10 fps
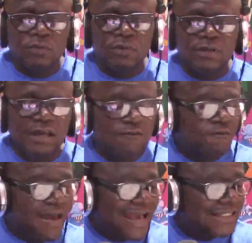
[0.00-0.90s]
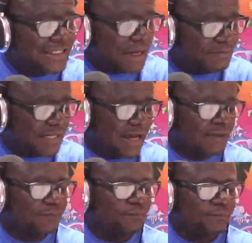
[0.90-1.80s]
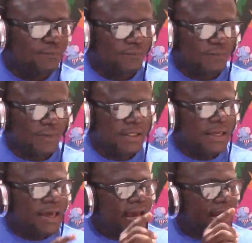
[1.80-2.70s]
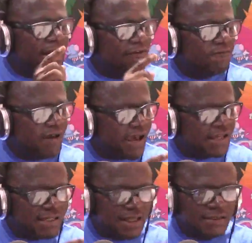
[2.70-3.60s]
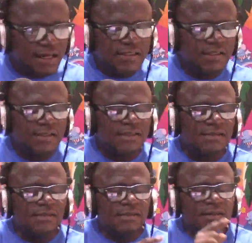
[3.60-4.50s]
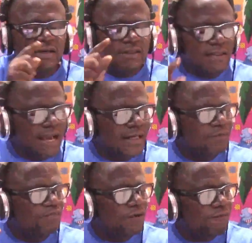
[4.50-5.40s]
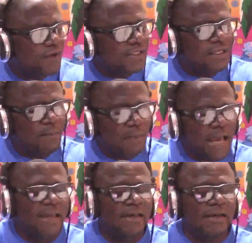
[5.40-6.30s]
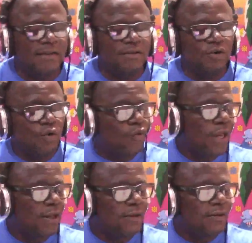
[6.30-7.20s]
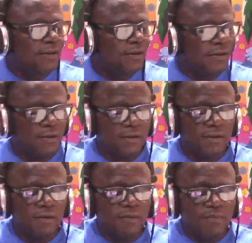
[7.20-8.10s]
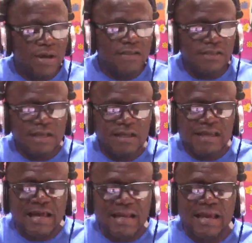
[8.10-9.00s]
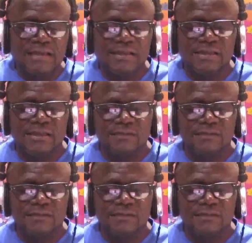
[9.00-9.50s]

the first chapter, and the first sentence that Professor Mike Okwe must tell Ghanaians